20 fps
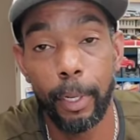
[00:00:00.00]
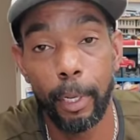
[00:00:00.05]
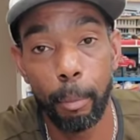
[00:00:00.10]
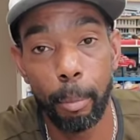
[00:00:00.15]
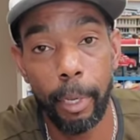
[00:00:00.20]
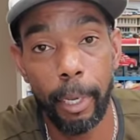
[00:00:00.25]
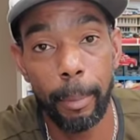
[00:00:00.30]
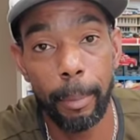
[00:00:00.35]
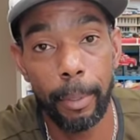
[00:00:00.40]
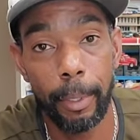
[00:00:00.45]

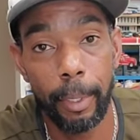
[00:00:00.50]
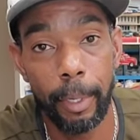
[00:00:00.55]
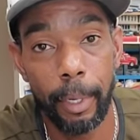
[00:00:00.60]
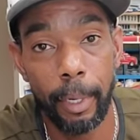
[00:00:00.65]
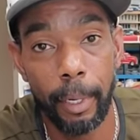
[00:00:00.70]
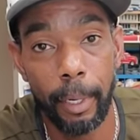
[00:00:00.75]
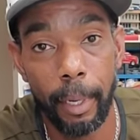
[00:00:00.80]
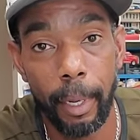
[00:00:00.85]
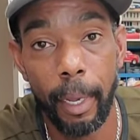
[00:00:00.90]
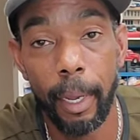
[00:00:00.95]
toilet paper
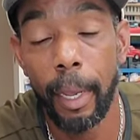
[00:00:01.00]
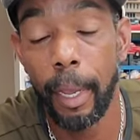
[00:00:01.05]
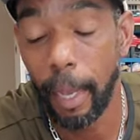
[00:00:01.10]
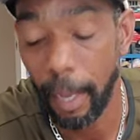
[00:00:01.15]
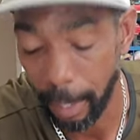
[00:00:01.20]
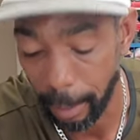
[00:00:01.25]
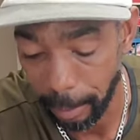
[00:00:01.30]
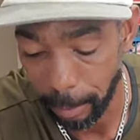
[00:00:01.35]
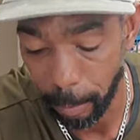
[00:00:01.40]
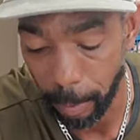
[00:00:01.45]

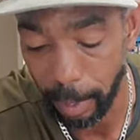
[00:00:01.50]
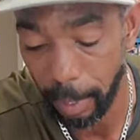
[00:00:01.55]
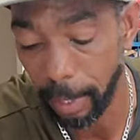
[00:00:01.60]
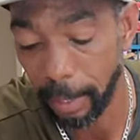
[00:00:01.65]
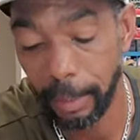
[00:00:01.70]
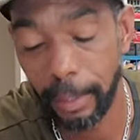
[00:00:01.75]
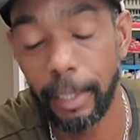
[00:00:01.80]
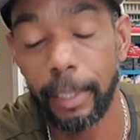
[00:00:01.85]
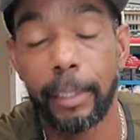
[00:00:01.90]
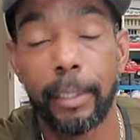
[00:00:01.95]
as well
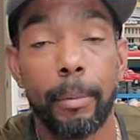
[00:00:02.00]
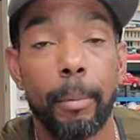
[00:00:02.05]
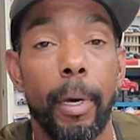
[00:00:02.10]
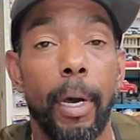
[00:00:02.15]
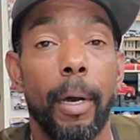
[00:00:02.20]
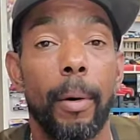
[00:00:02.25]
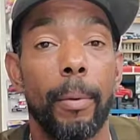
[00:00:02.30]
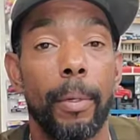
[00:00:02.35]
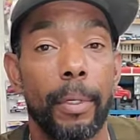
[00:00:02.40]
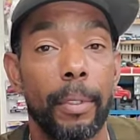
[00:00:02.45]
as get some
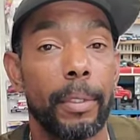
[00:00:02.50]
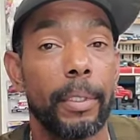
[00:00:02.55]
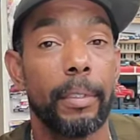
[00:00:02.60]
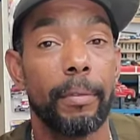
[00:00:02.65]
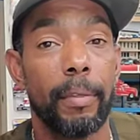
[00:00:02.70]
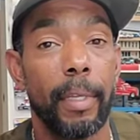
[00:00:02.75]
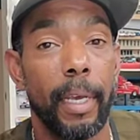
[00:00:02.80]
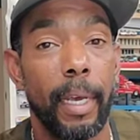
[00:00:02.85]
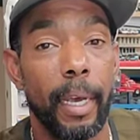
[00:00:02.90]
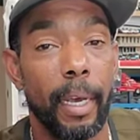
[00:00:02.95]
Hot Wheels
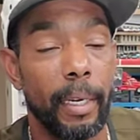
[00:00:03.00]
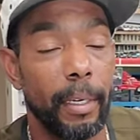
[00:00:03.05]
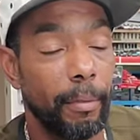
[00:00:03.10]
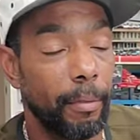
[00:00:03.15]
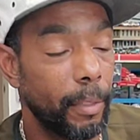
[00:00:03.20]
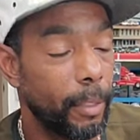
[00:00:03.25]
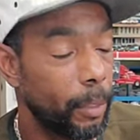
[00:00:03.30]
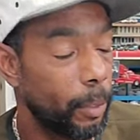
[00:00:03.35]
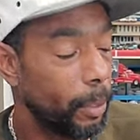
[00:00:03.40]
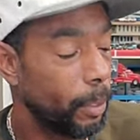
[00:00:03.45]
if they had
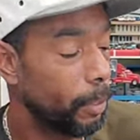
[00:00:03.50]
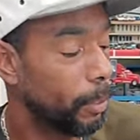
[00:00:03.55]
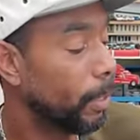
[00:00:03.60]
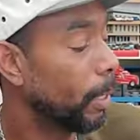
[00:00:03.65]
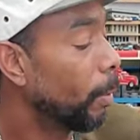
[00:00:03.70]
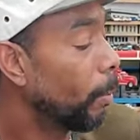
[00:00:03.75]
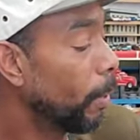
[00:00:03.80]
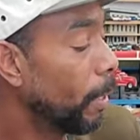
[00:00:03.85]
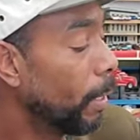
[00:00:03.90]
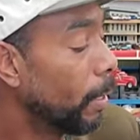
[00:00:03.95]
inventory.
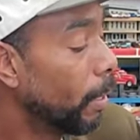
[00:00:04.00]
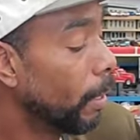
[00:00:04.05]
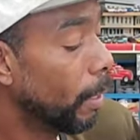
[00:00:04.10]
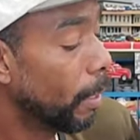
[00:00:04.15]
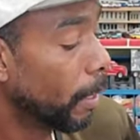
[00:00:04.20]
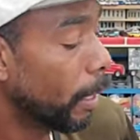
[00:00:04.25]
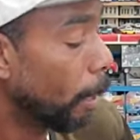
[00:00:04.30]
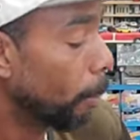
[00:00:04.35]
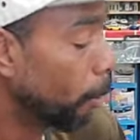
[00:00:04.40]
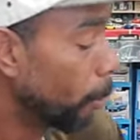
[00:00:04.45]
So I went a